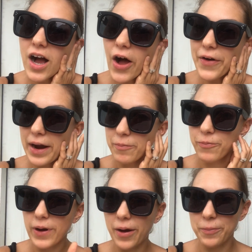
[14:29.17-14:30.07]
All right,
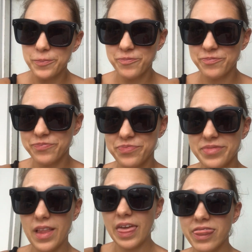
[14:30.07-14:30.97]
well,
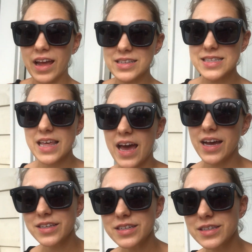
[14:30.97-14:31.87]
that's that.